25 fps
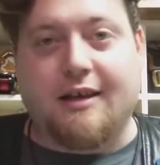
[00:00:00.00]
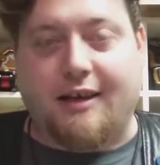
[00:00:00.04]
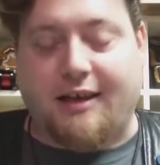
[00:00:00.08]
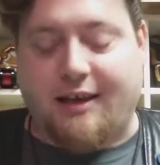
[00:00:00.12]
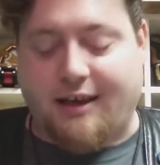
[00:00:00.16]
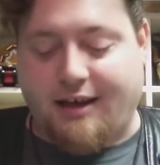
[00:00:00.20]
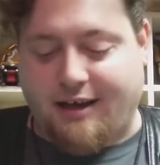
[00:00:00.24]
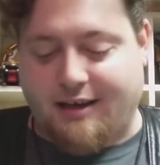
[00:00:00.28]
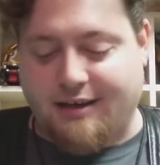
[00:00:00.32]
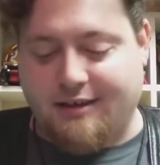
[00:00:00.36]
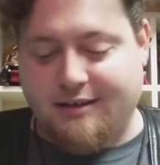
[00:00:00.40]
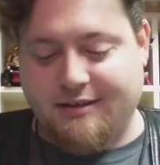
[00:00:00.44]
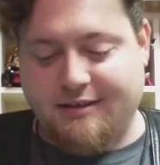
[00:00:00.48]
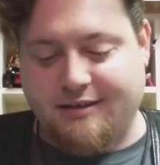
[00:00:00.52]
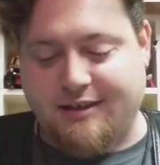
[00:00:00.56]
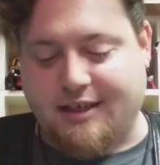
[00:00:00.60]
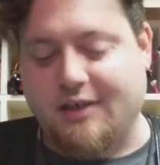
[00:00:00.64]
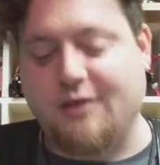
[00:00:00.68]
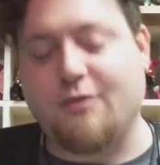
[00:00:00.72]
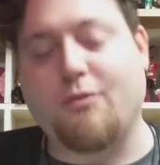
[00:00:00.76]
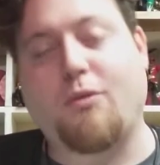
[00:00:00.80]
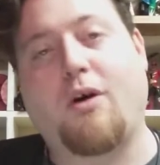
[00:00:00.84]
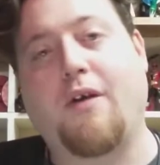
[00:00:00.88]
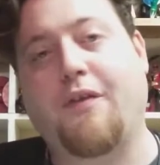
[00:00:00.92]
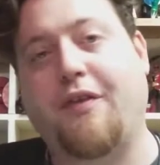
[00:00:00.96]
yeah,
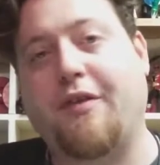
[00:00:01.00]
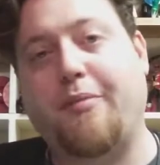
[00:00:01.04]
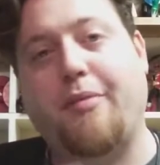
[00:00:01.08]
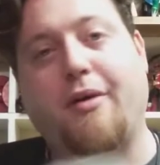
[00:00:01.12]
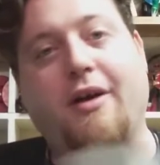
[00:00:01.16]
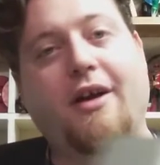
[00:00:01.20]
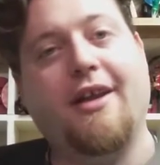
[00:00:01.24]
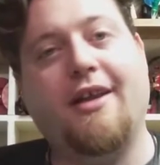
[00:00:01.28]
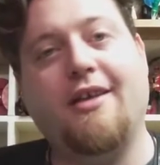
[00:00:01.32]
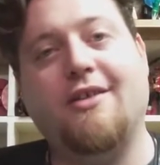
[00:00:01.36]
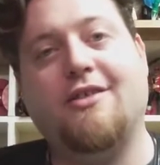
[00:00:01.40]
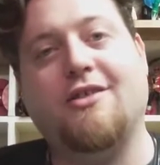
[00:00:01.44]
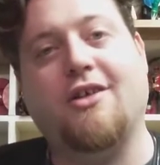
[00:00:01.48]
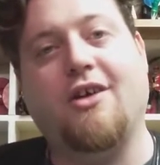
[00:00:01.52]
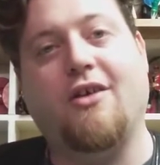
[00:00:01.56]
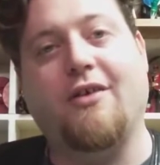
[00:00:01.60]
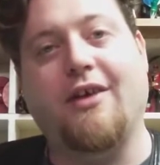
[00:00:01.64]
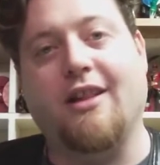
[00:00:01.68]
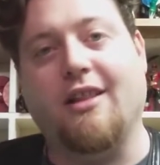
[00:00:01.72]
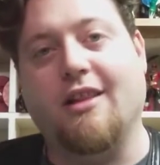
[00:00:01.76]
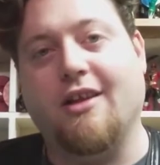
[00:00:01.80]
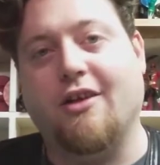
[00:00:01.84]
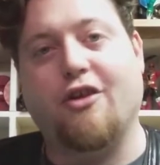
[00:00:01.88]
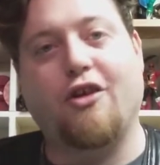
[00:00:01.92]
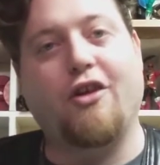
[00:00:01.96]
didn't want the Putty, so
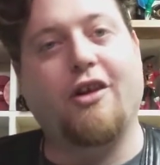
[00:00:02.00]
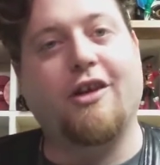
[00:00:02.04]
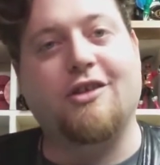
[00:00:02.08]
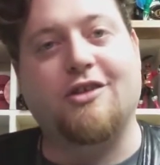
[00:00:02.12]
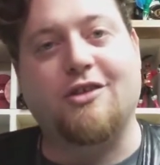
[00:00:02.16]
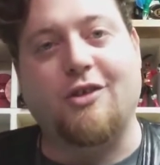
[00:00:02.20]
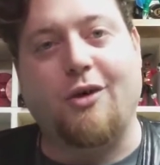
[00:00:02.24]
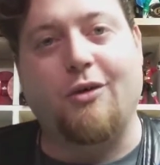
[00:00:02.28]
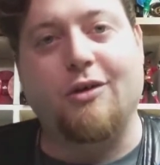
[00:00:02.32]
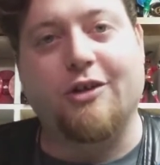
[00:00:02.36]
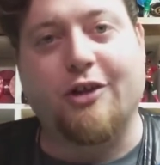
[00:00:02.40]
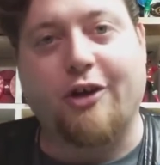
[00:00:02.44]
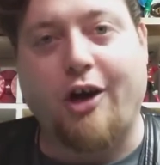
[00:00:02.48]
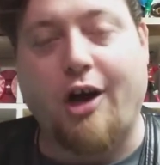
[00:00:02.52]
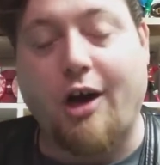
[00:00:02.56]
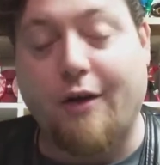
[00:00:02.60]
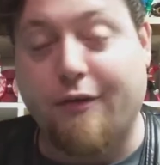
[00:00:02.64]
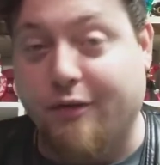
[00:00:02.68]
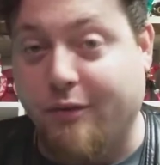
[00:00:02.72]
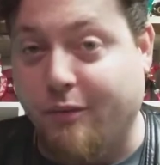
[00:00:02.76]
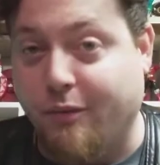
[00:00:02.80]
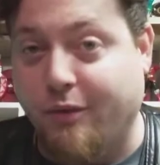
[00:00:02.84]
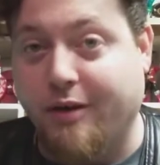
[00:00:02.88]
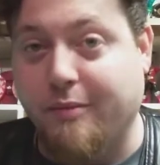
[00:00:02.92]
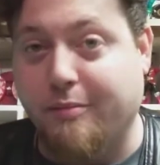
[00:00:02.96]
it literally sold it
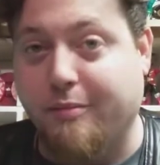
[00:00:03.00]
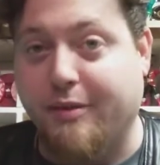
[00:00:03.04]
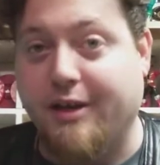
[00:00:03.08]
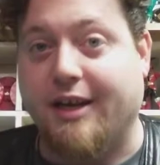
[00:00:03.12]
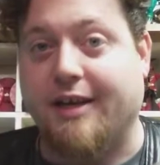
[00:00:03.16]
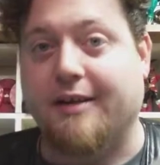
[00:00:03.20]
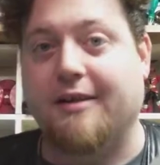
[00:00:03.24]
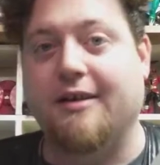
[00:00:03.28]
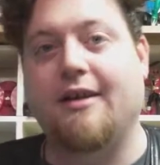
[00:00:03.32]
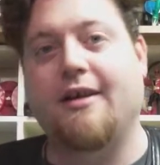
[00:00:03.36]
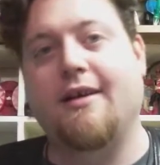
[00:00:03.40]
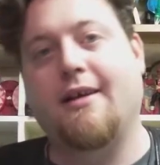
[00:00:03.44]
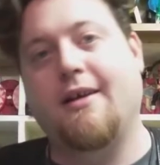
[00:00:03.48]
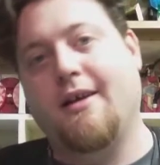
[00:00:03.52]
off in 1 minute.